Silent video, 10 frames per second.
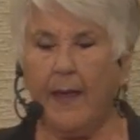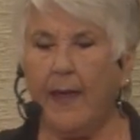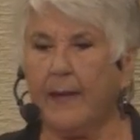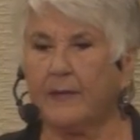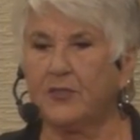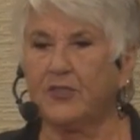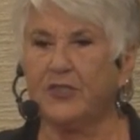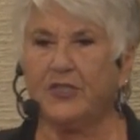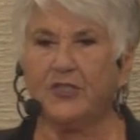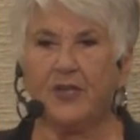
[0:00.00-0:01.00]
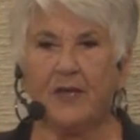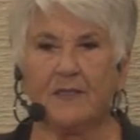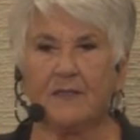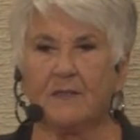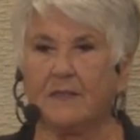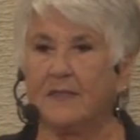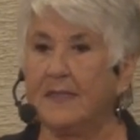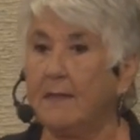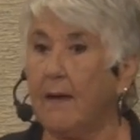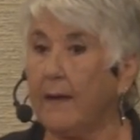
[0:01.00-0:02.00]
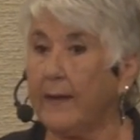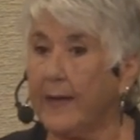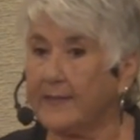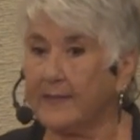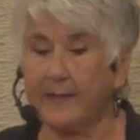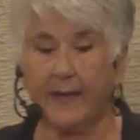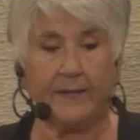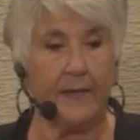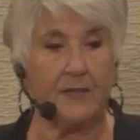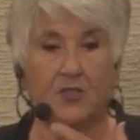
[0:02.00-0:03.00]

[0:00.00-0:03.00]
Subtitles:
and she just did not hesitate to